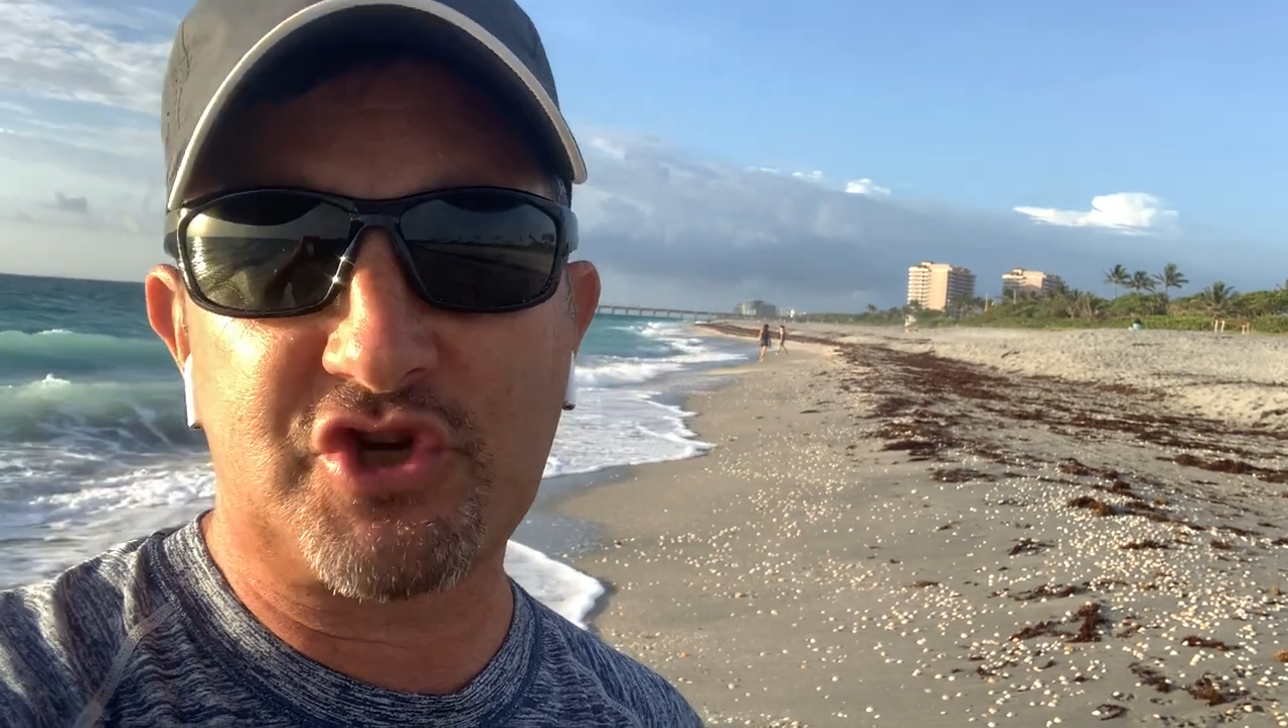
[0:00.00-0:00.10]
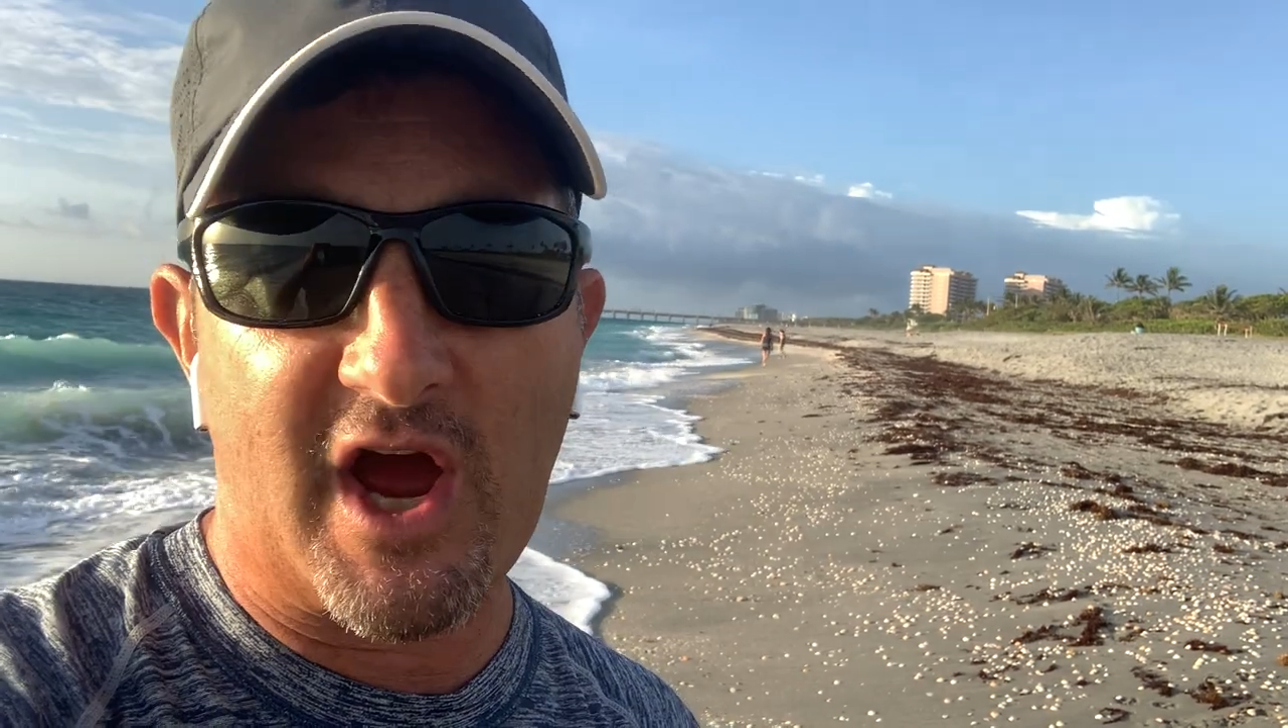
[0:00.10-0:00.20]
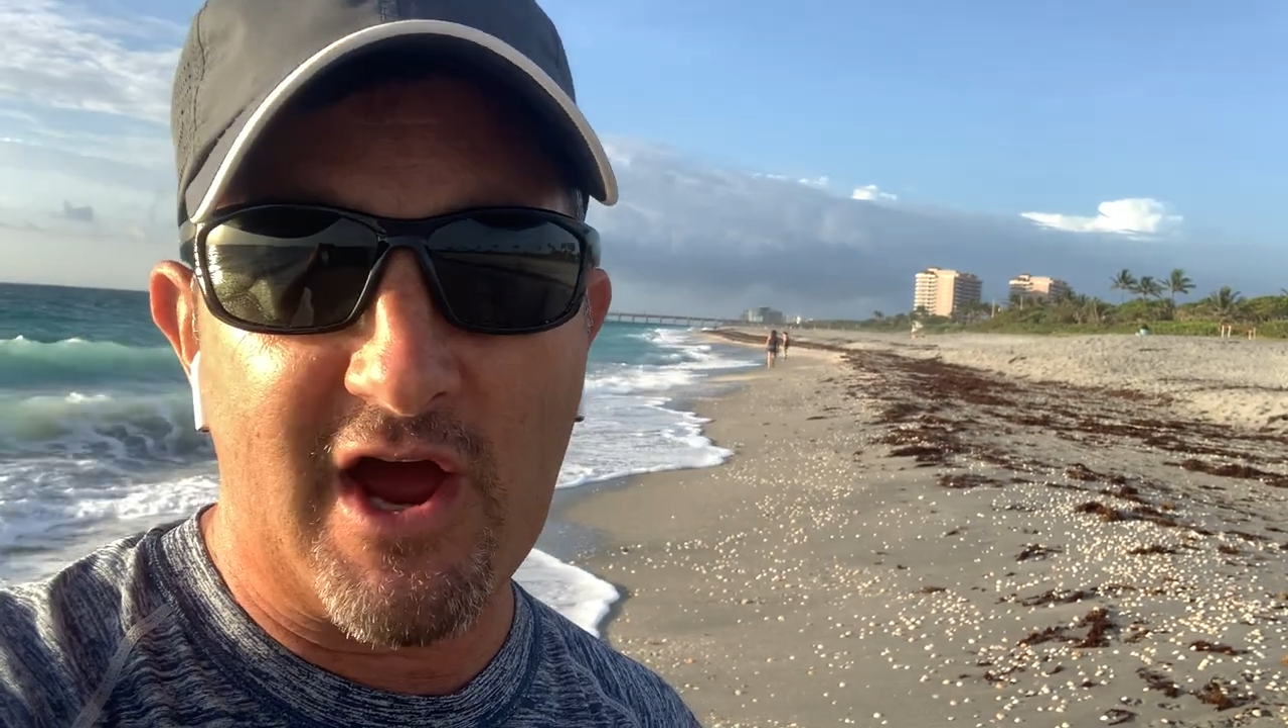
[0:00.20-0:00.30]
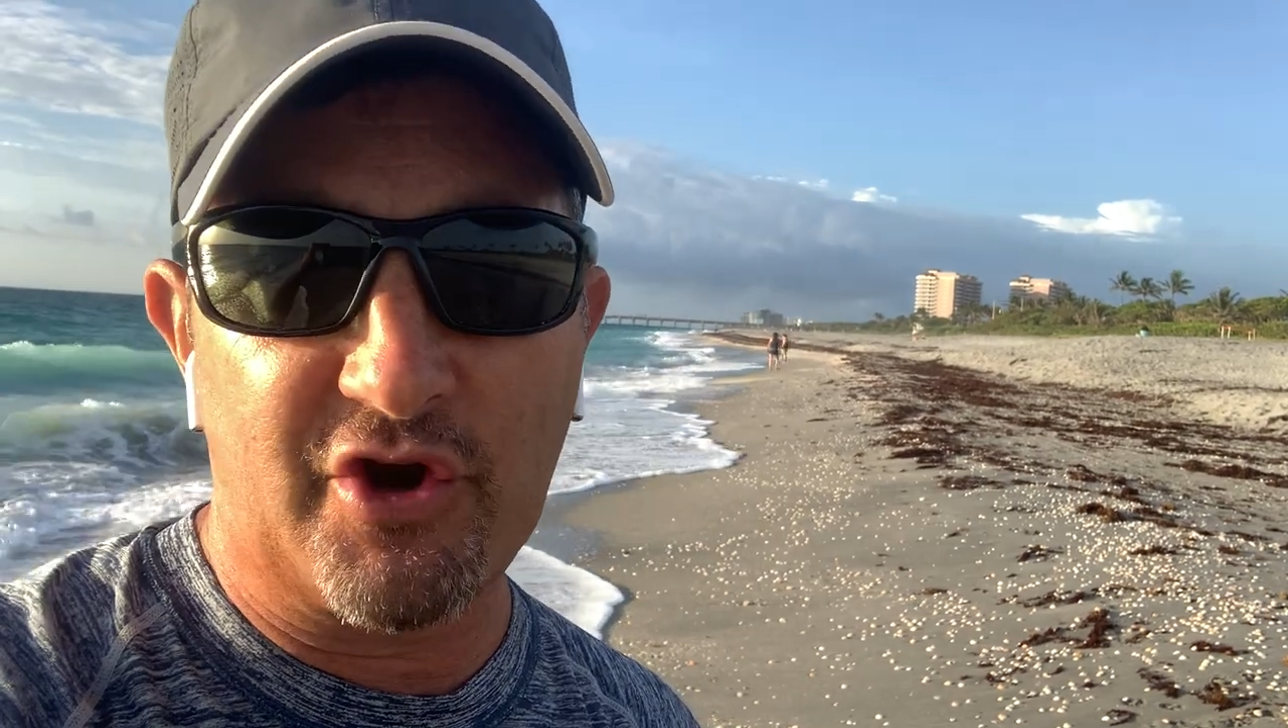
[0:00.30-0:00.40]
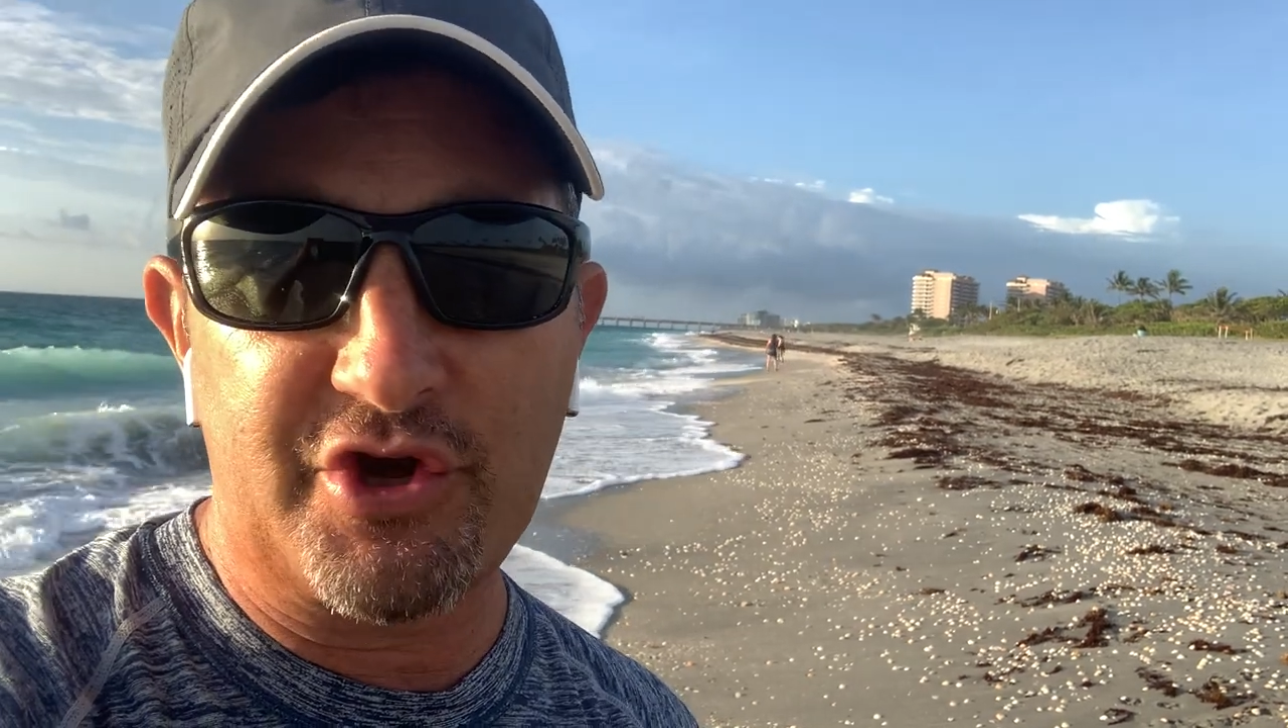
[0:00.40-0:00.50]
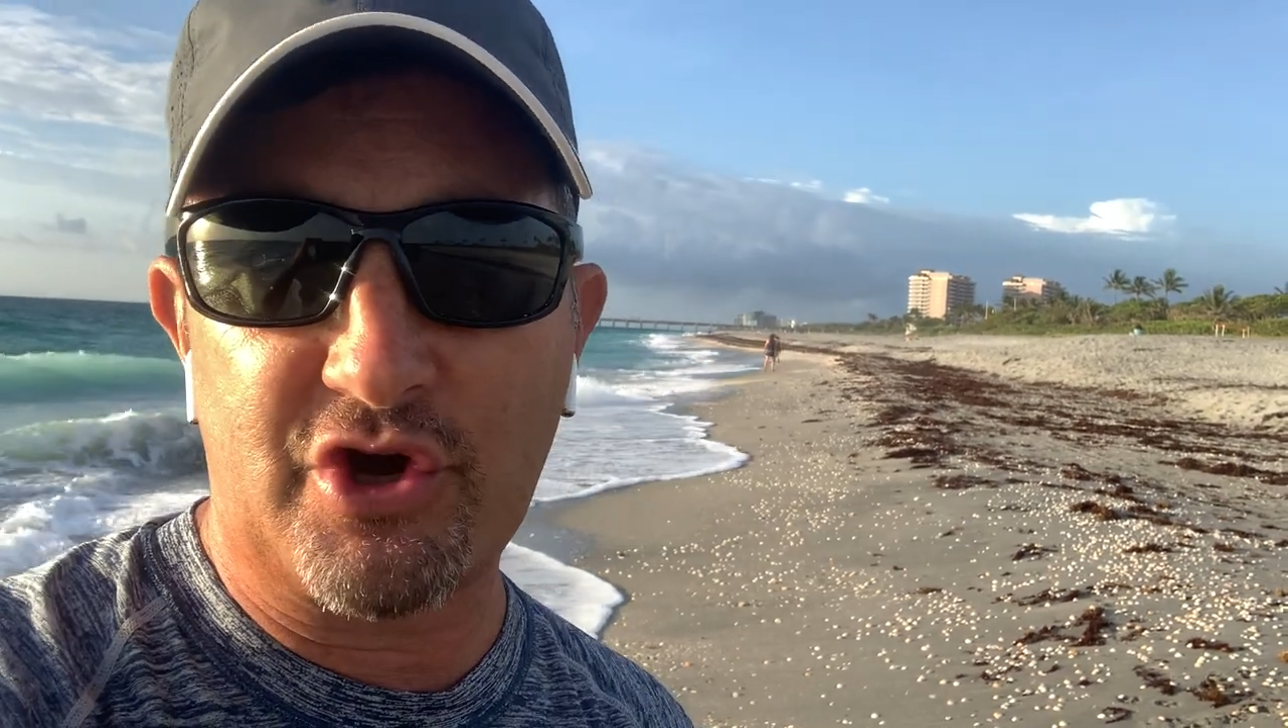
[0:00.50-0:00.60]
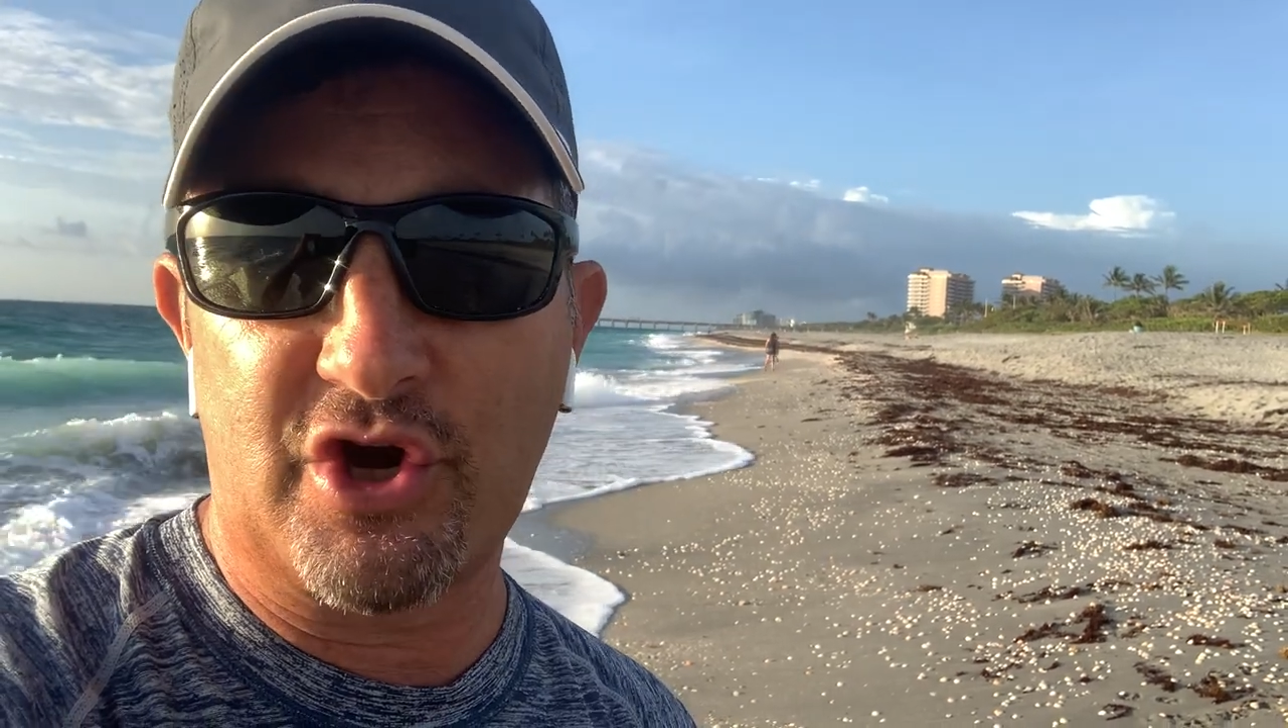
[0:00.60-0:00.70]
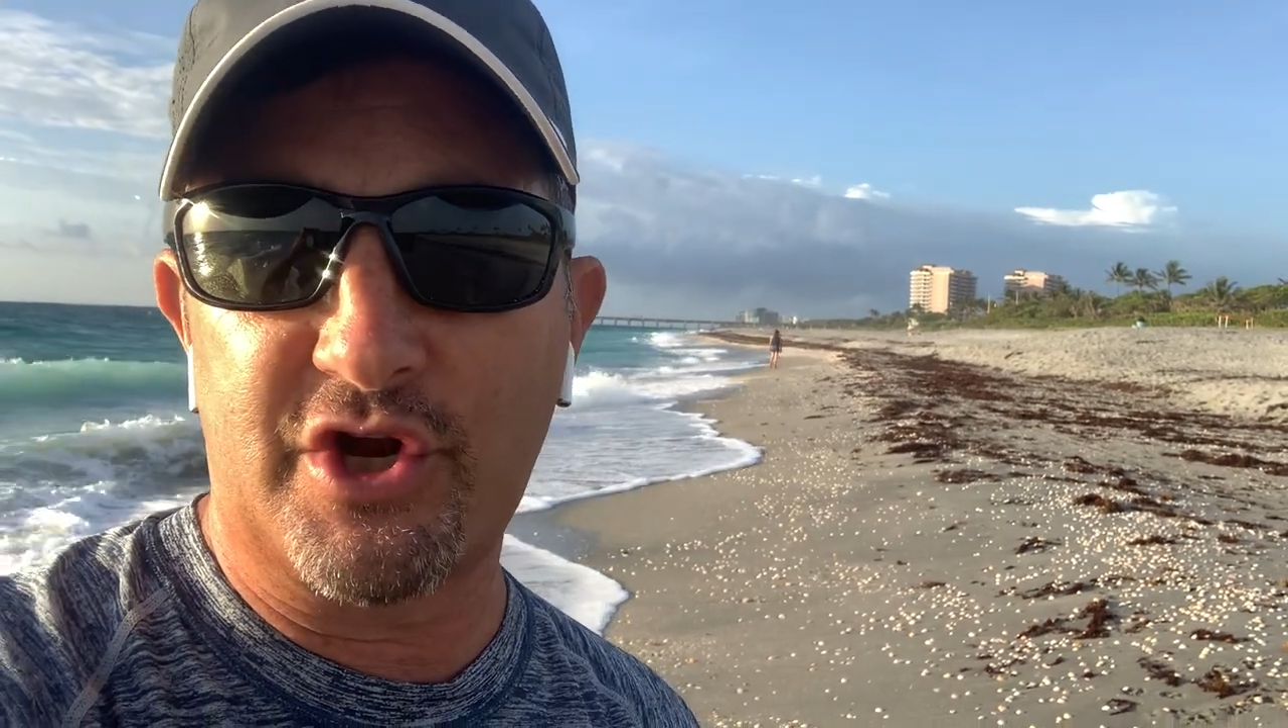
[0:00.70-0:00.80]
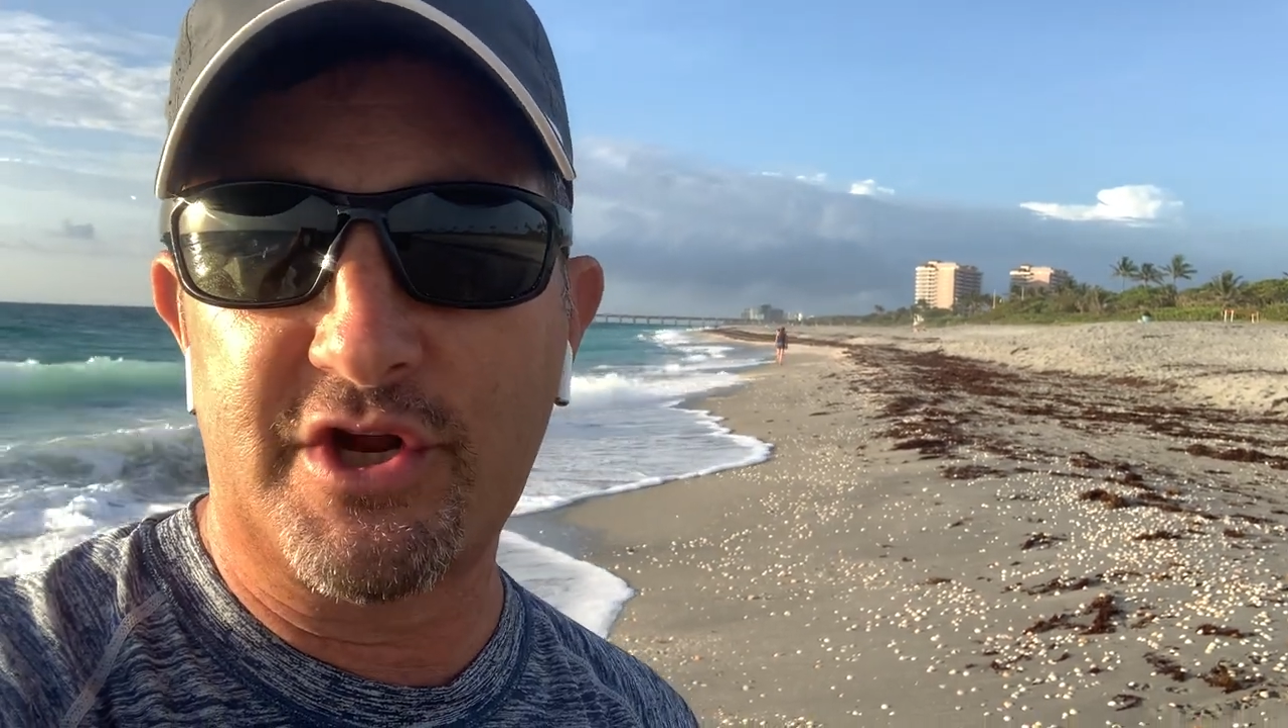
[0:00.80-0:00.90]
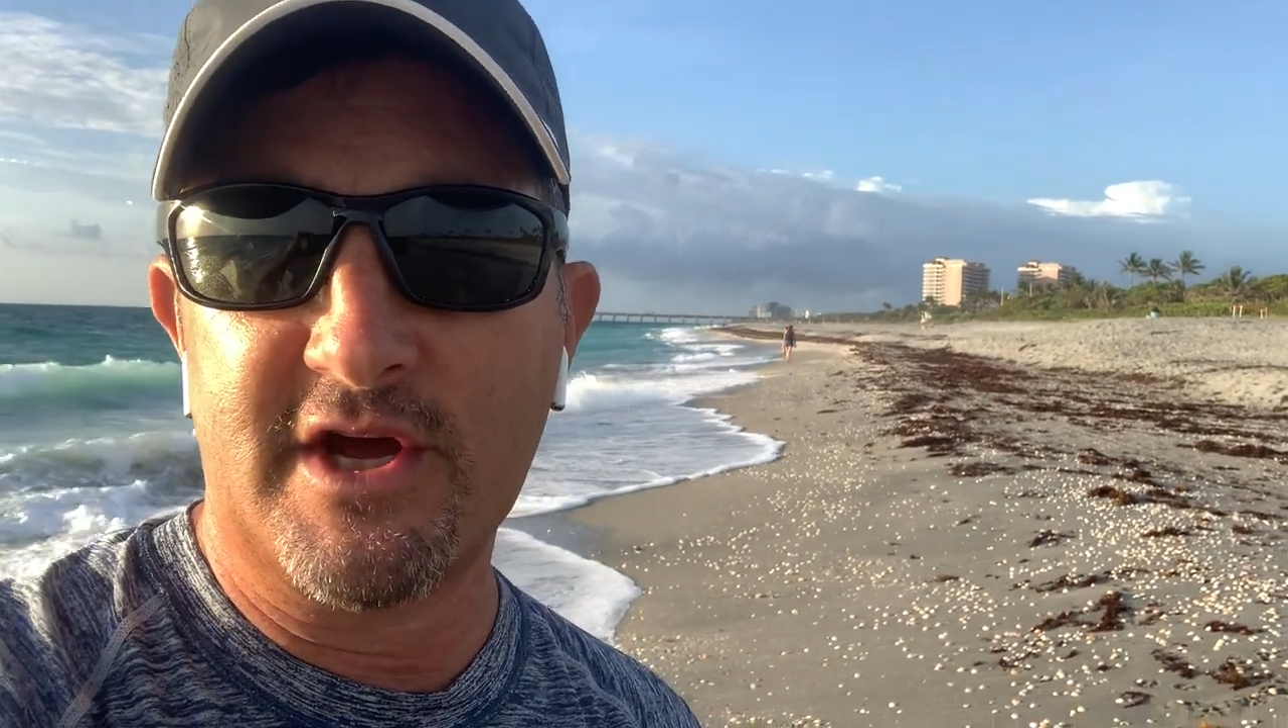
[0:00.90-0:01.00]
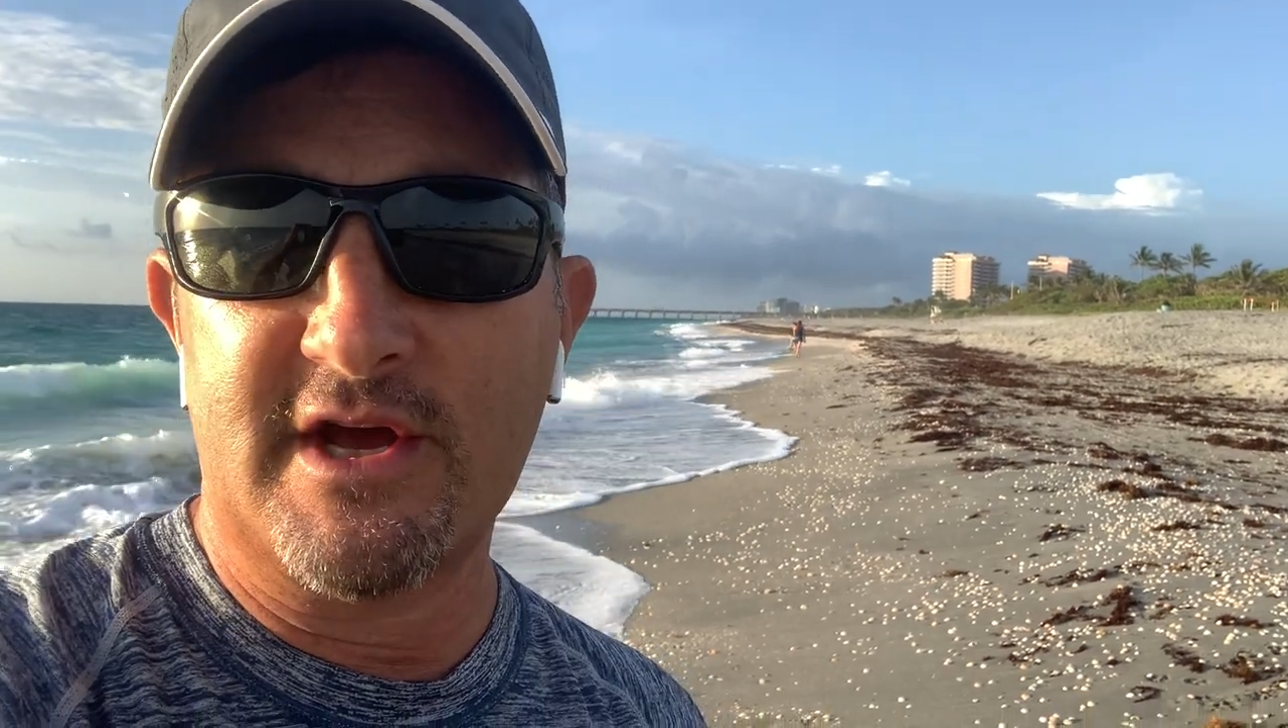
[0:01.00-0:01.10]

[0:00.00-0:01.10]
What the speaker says: childhood